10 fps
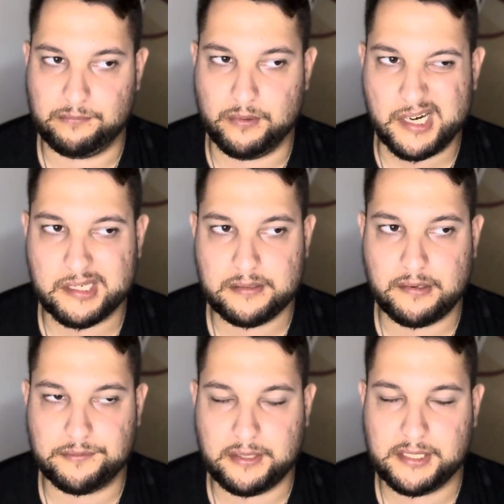weird
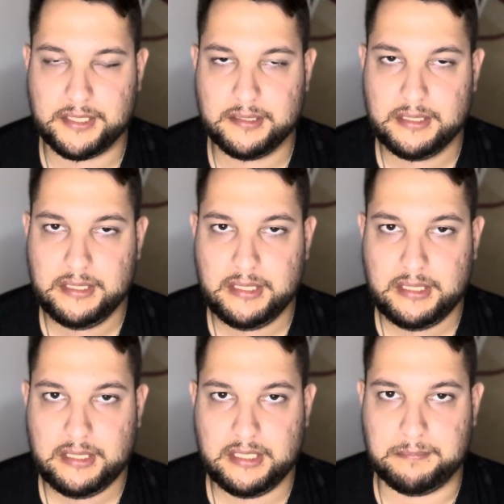or funny,
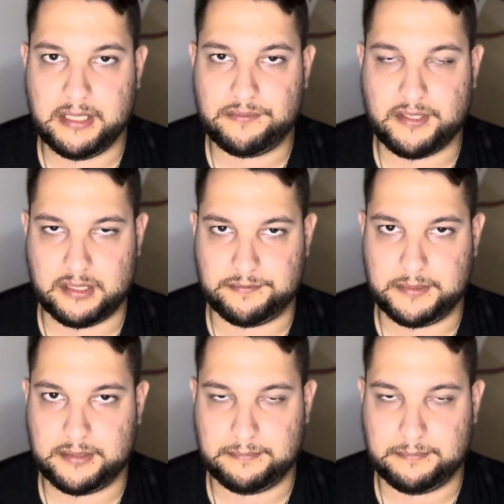he made fun of me.